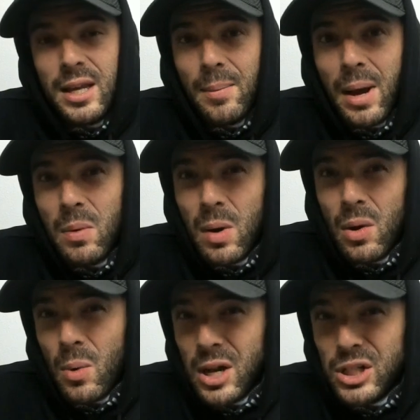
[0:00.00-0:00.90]
you might
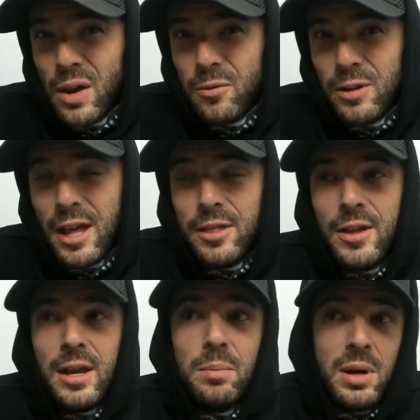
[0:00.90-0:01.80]
want to watch out for that thing.